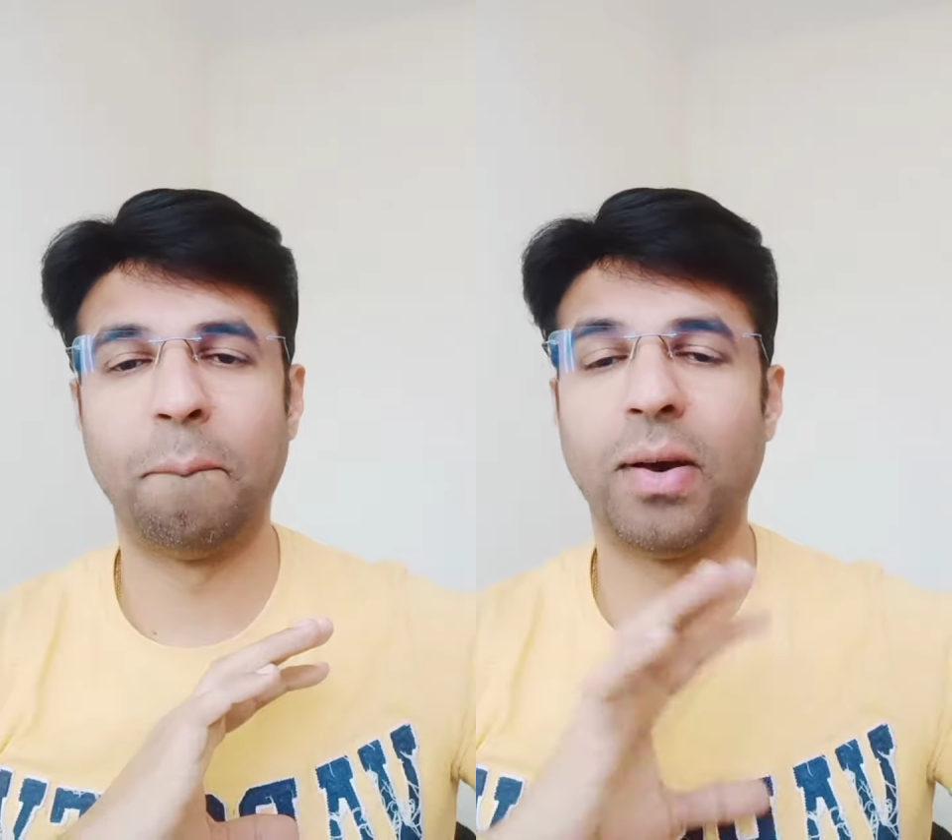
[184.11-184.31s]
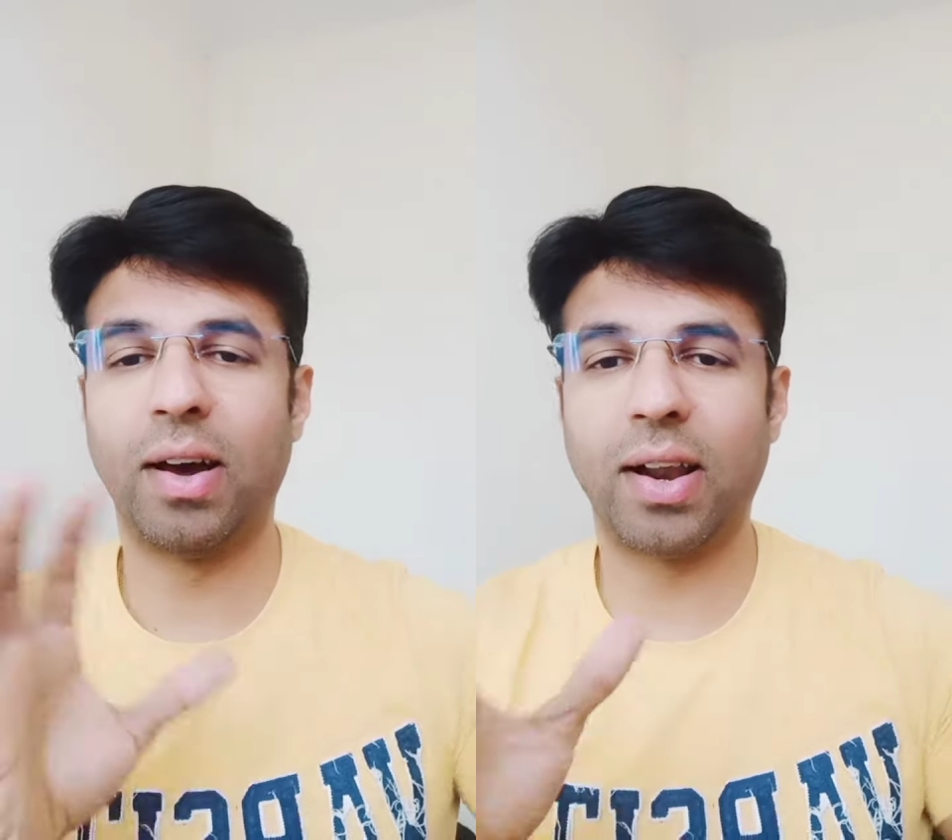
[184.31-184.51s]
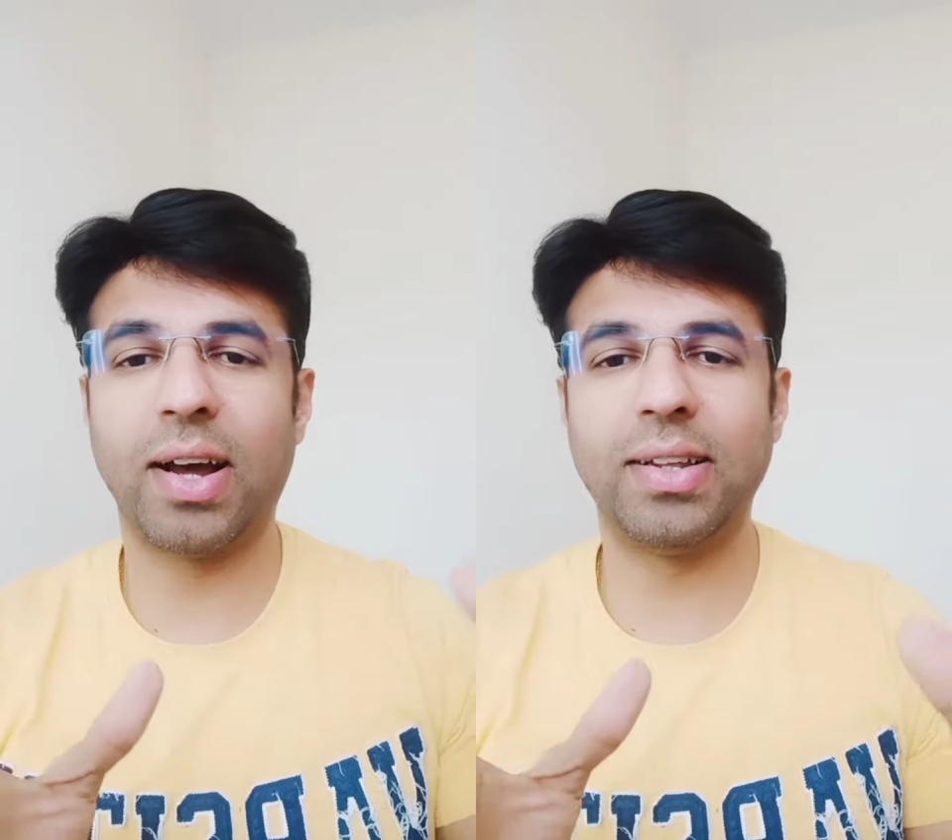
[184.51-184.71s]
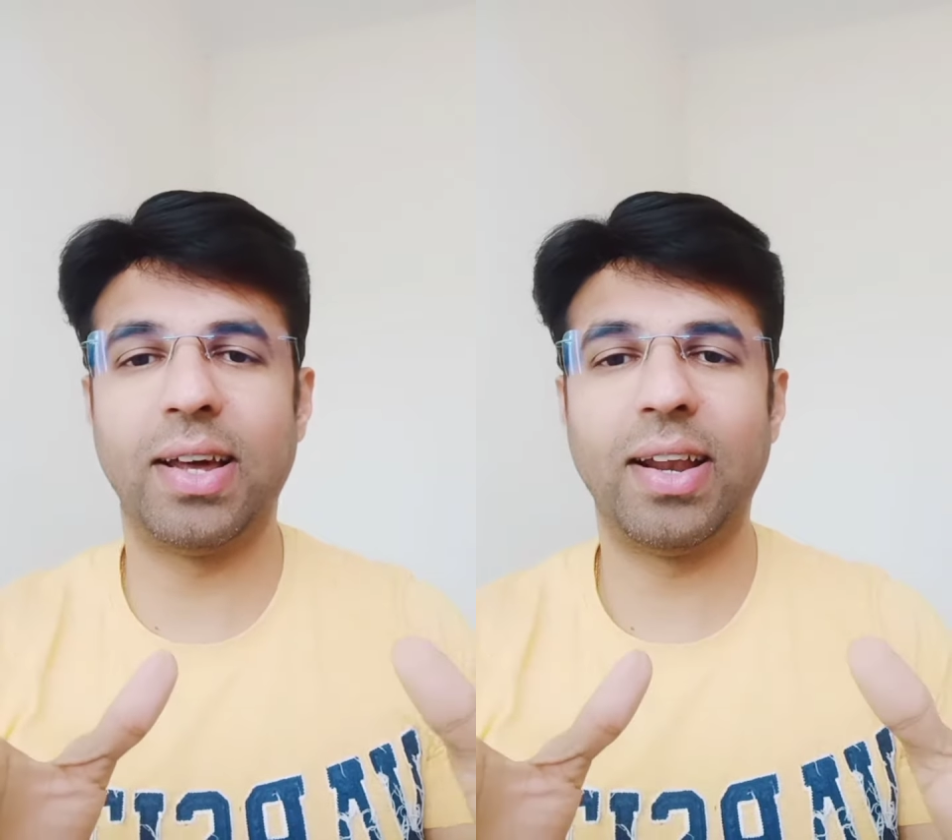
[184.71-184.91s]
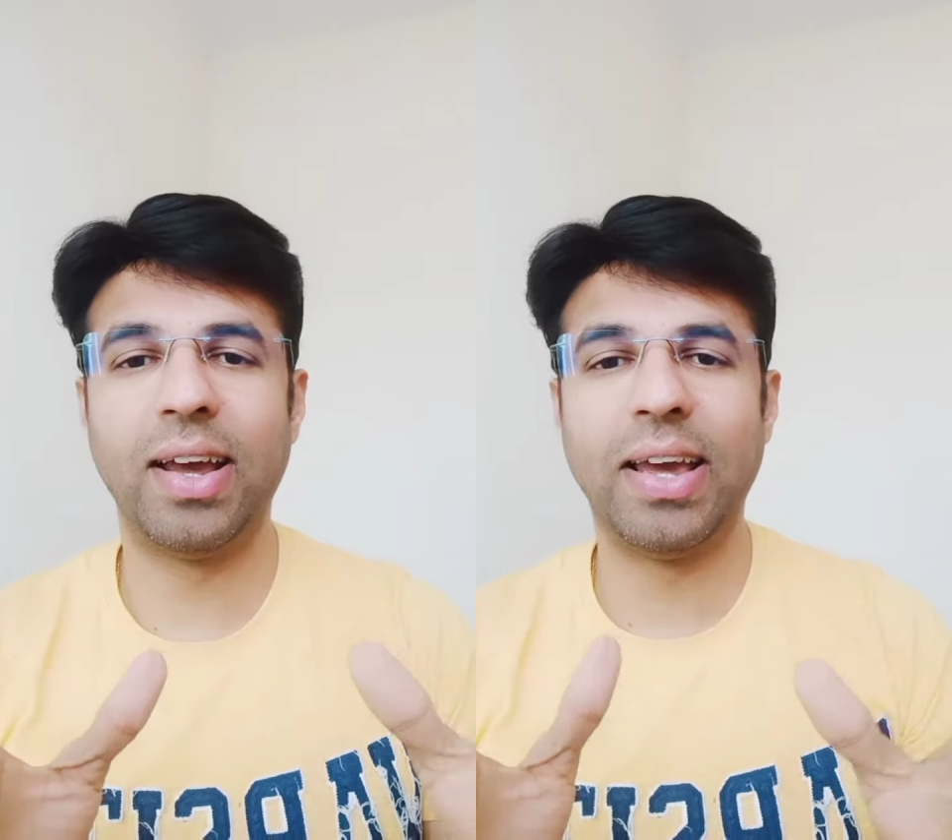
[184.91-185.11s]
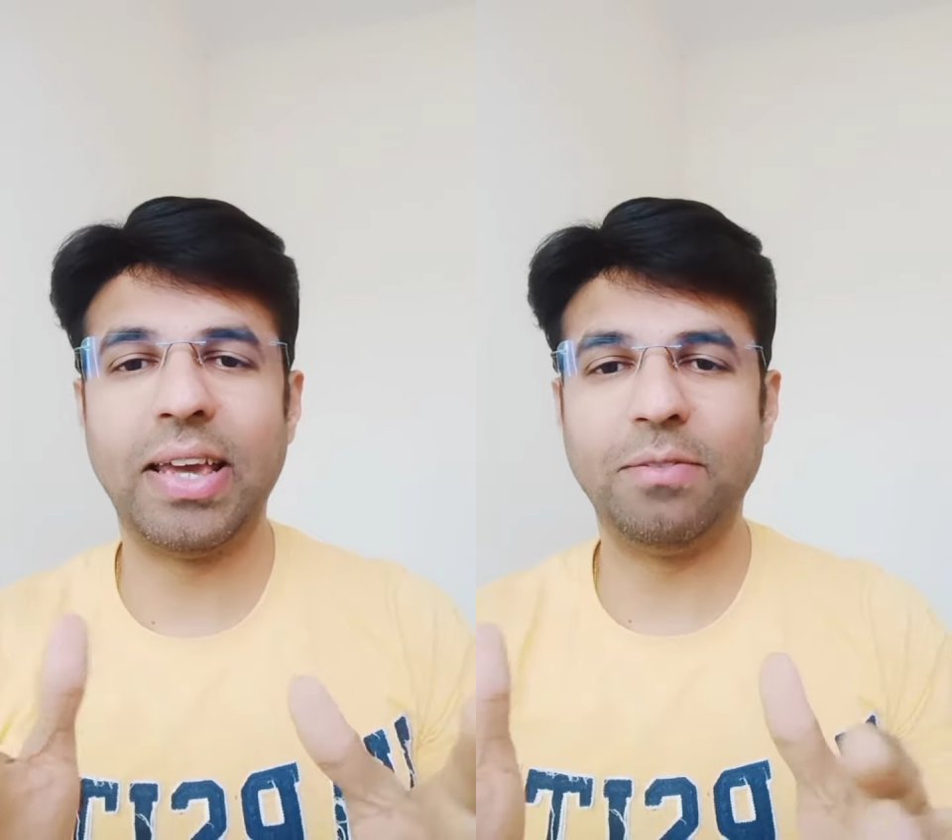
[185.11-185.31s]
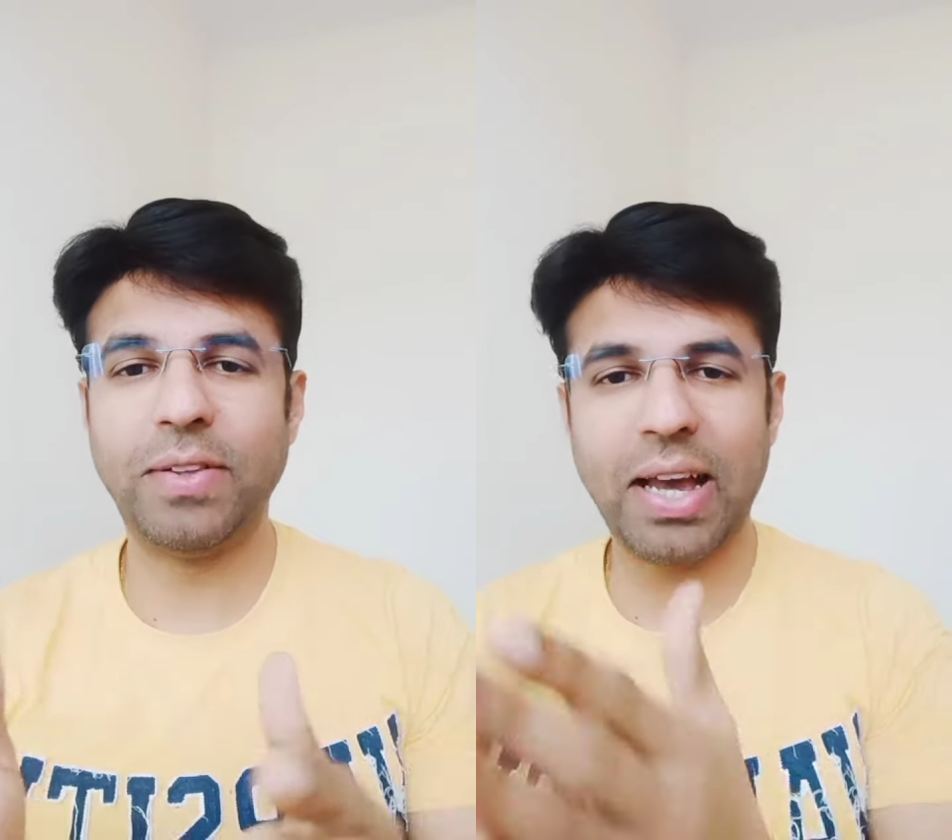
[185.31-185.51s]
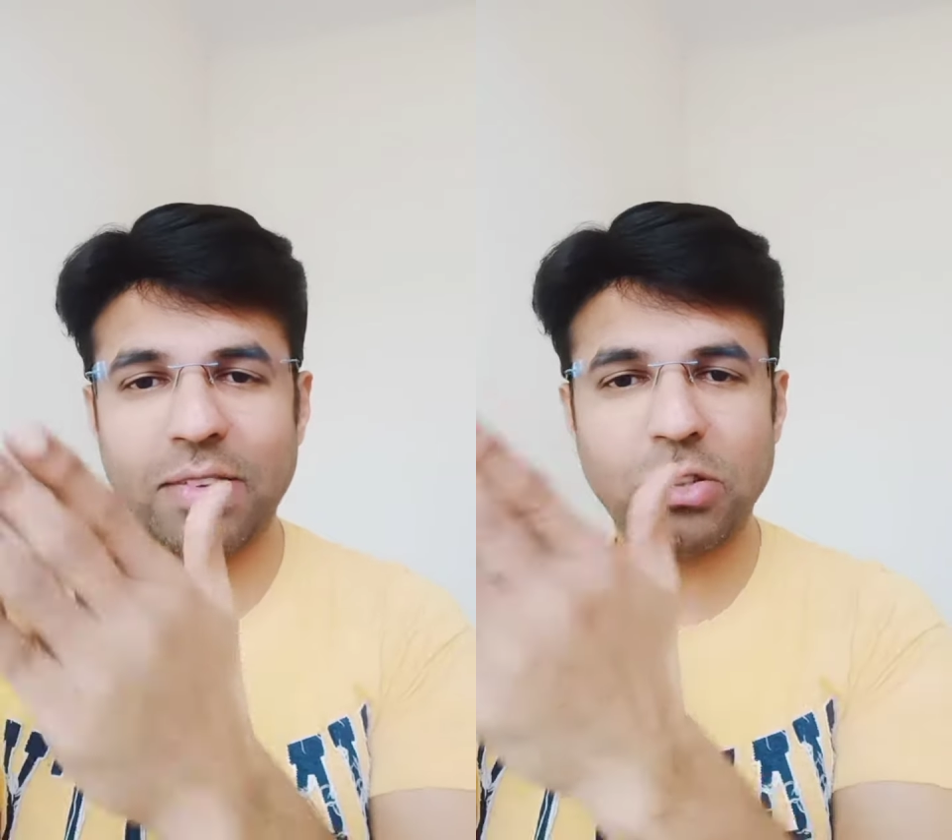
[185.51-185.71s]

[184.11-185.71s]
Rather, if they have a